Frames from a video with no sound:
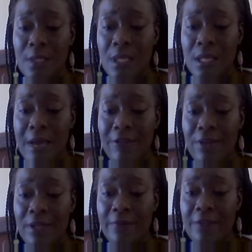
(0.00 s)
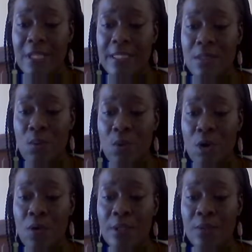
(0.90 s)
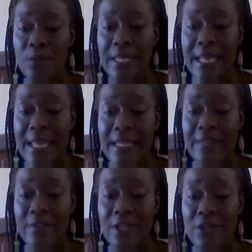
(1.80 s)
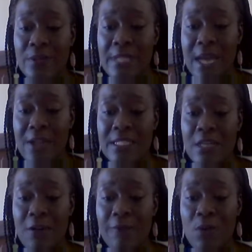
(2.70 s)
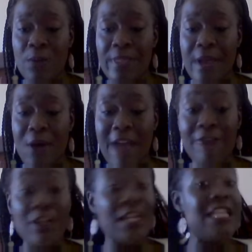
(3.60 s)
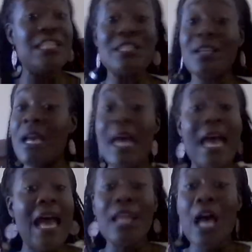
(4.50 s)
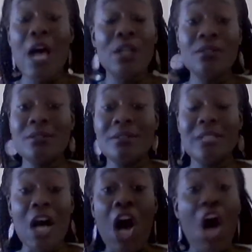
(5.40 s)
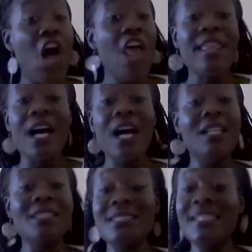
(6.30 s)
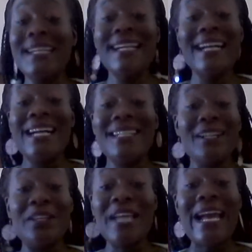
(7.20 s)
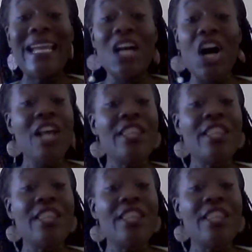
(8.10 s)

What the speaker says: Africa feeds the world. We can't even use our cell phone without Africa. Hello? all the okay, all the